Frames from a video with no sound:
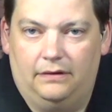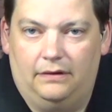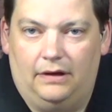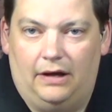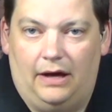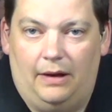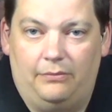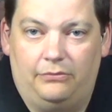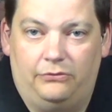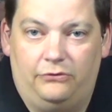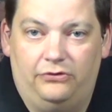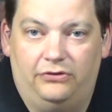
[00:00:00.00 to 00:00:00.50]

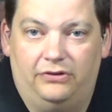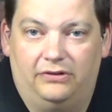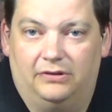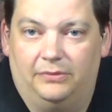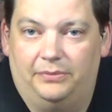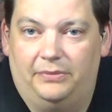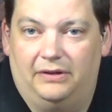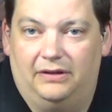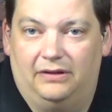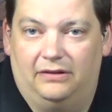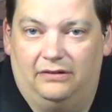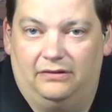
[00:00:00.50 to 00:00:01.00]
using
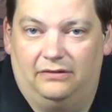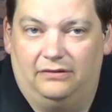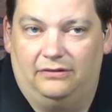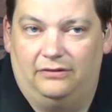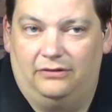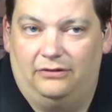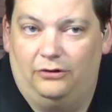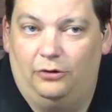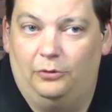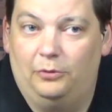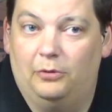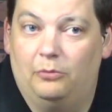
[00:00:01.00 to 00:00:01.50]
something
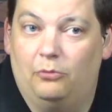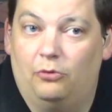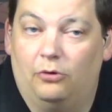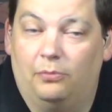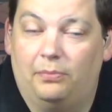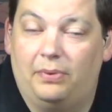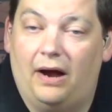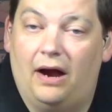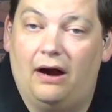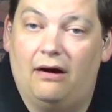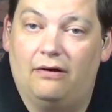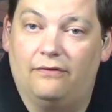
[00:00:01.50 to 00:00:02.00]
a little bit more
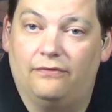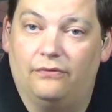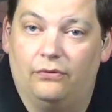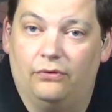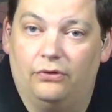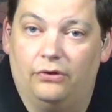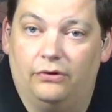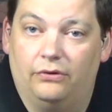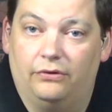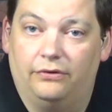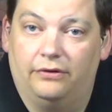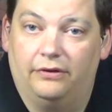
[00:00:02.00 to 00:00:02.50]
powerful
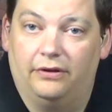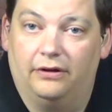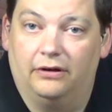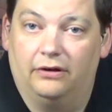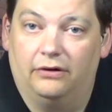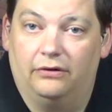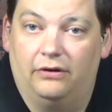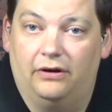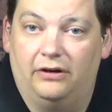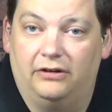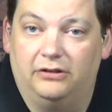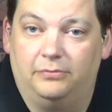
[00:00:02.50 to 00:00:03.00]
than
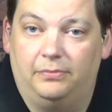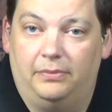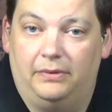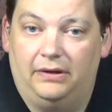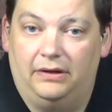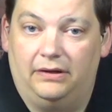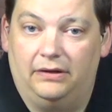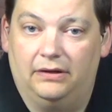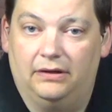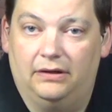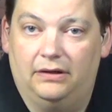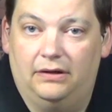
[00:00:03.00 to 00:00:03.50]

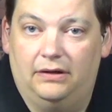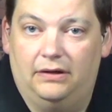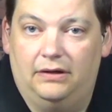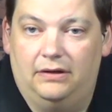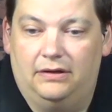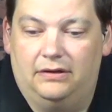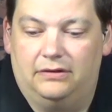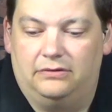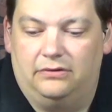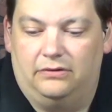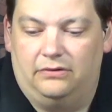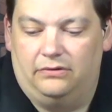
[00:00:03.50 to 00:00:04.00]
GarageBand.
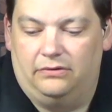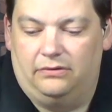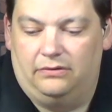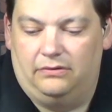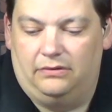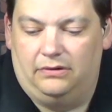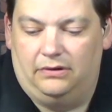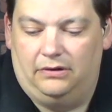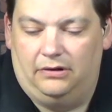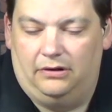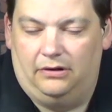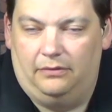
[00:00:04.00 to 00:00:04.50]

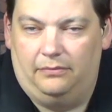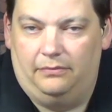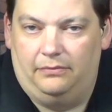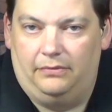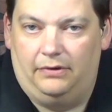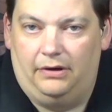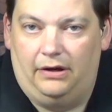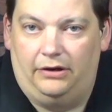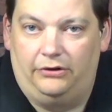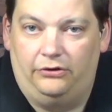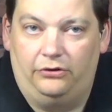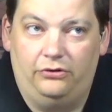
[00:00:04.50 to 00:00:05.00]
So
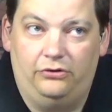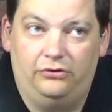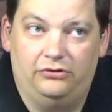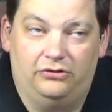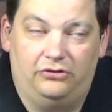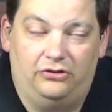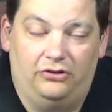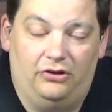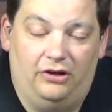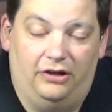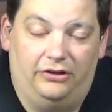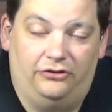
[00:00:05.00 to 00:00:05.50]
I do use
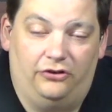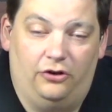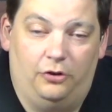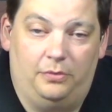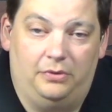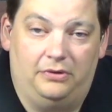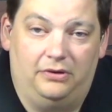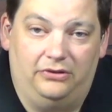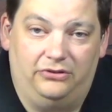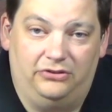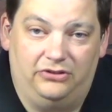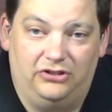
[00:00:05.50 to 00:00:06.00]

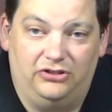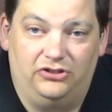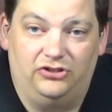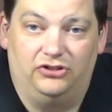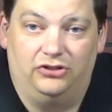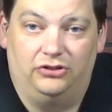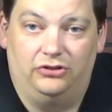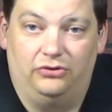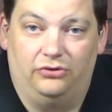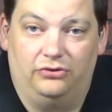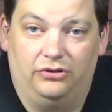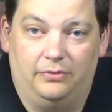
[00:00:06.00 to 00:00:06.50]
Adobe
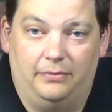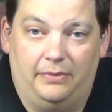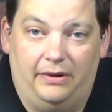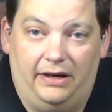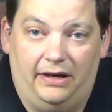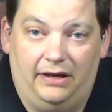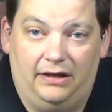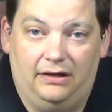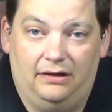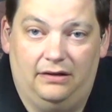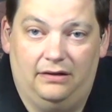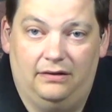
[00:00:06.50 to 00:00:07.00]
Audition on the
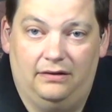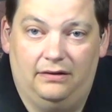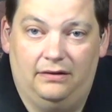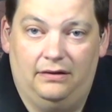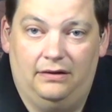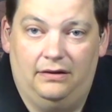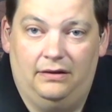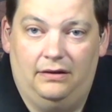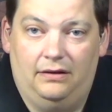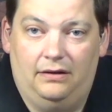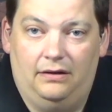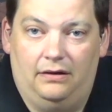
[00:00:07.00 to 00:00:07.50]
Mac.
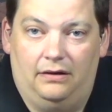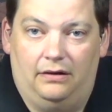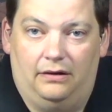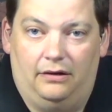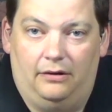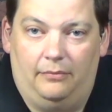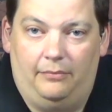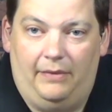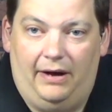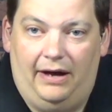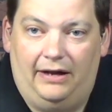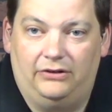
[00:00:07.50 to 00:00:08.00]

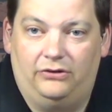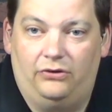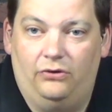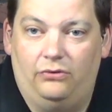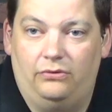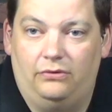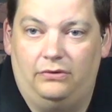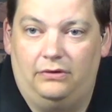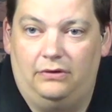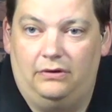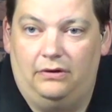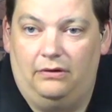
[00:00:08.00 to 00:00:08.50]

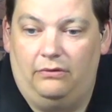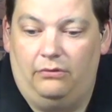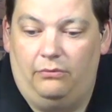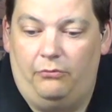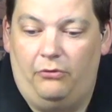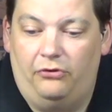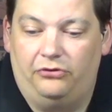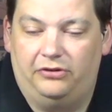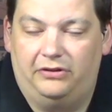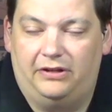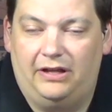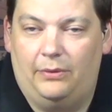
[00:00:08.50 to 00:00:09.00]

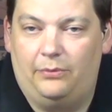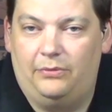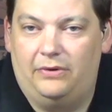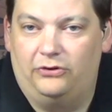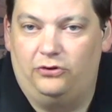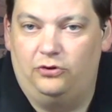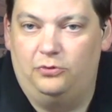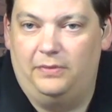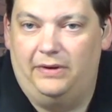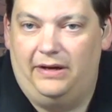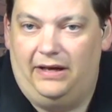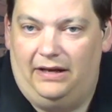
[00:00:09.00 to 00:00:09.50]
Most of the time when I
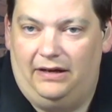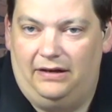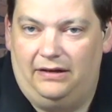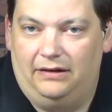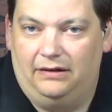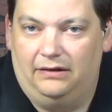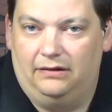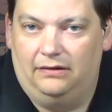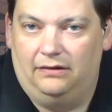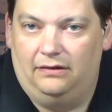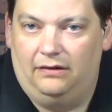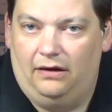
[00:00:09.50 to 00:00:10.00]
do my
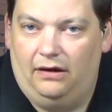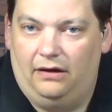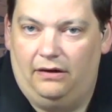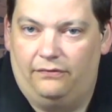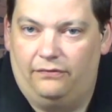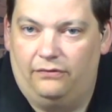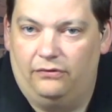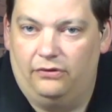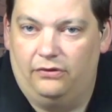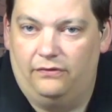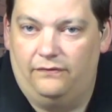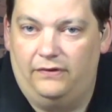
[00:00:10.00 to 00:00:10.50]
editing
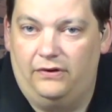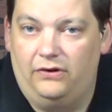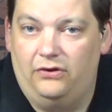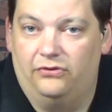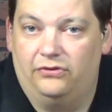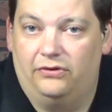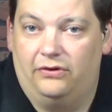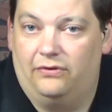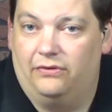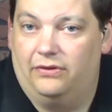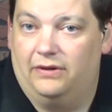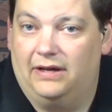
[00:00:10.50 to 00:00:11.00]
for the
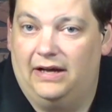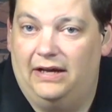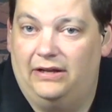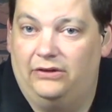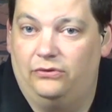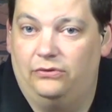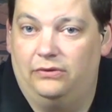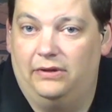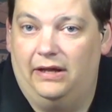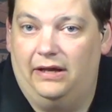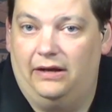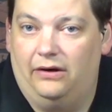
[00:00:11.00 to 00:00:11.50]
videos and everything, I
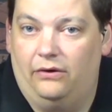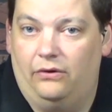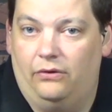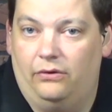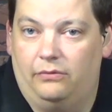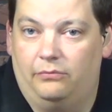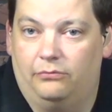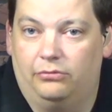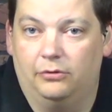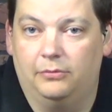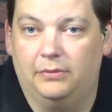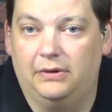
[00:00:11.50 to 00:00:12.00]
do that all
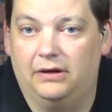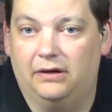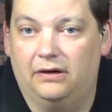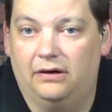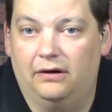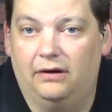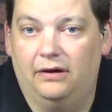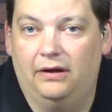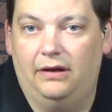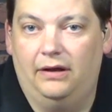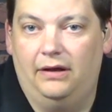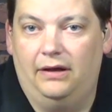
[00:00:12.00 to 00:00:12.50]
in
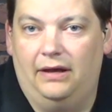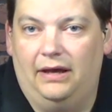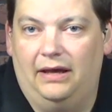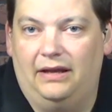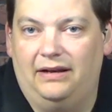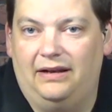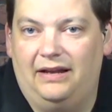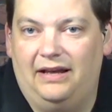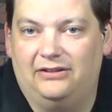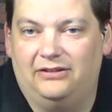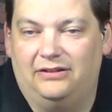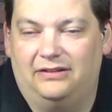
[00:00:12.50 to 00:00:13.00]
Premiere,
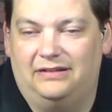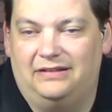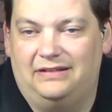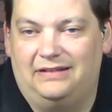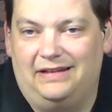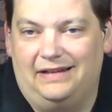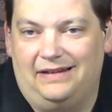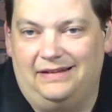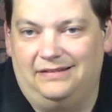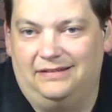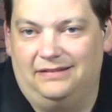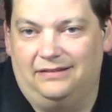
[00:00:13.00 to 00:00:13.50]
and it has a
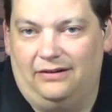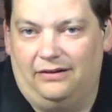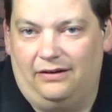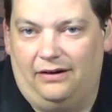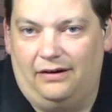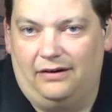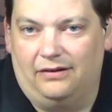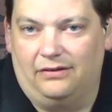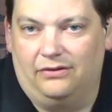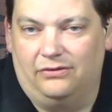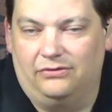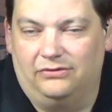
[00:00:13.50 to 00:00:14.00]
decent
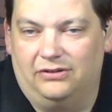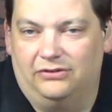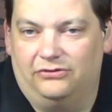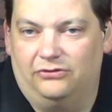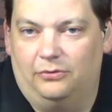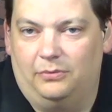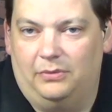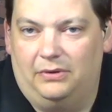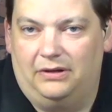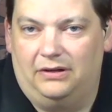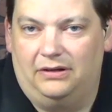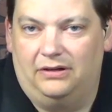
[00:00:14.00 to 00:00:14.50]
audio
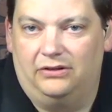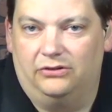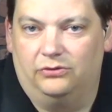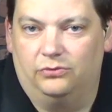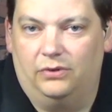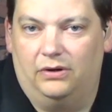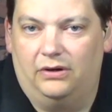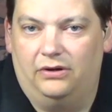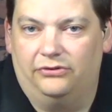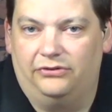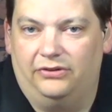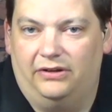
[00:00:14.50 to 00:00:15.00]
system in it as
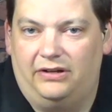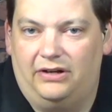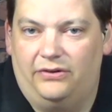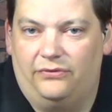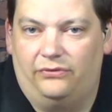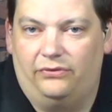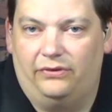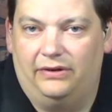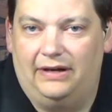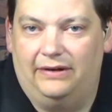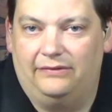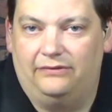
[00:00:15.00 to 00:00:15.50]
well, so I
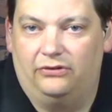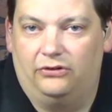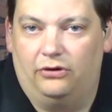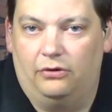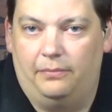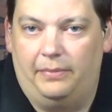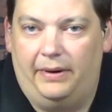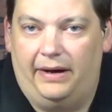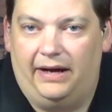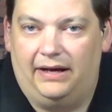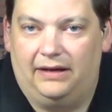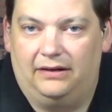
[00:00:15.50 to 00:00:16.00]
never really have to go
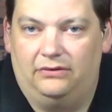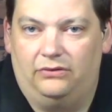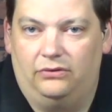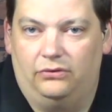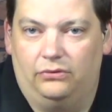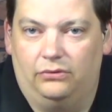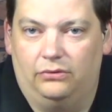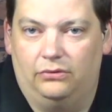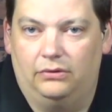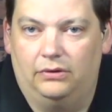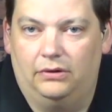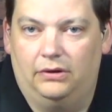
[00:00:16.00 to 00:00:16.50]
back
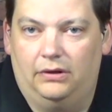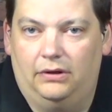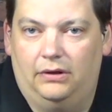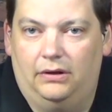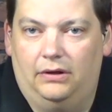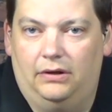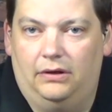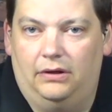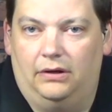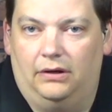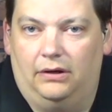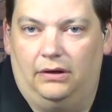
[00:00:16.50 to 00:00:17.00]
to
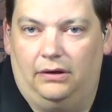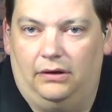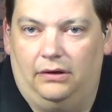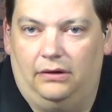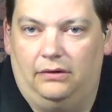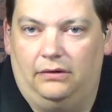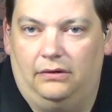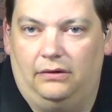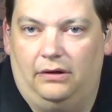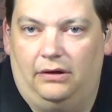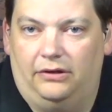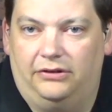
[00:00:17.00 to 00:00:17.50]

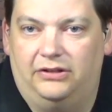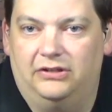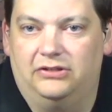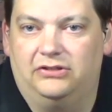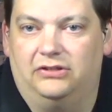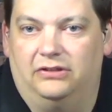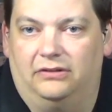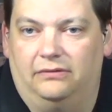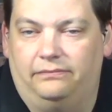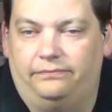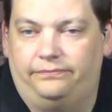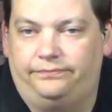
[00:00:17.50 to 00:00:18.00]

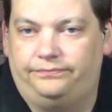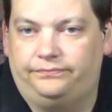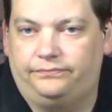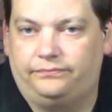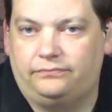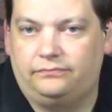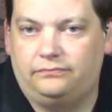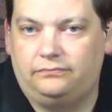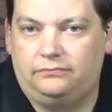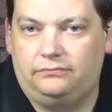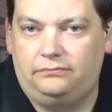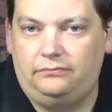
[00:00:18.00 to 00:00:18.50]
Audition
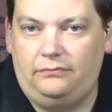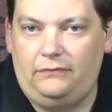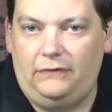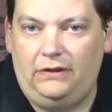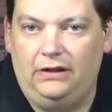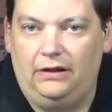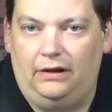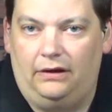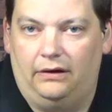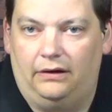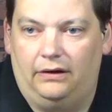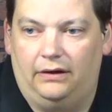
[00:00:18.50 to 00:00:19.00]

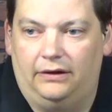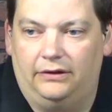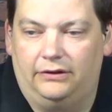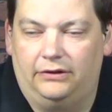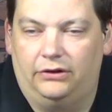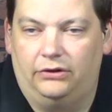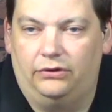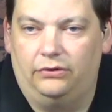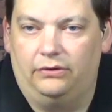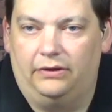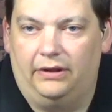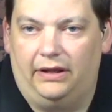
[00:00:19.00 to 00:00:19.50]

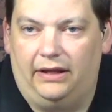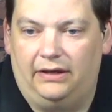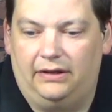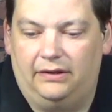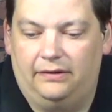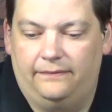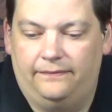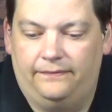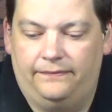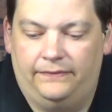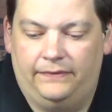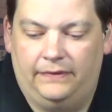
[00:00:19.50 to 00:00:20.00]
to do that.
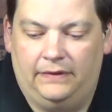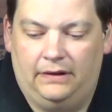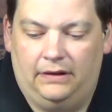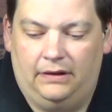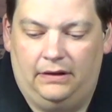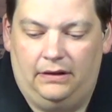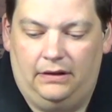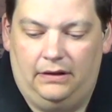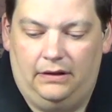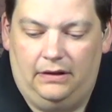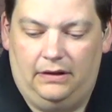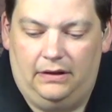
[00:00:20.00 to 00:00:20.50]

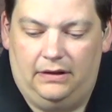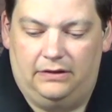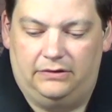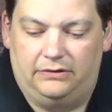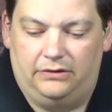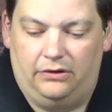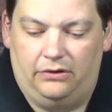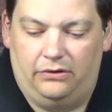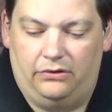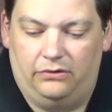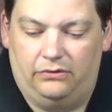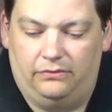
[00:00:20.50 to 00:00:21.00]

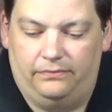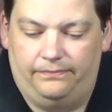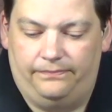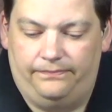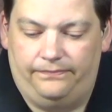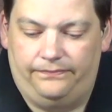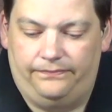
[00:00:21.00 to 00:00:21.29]
So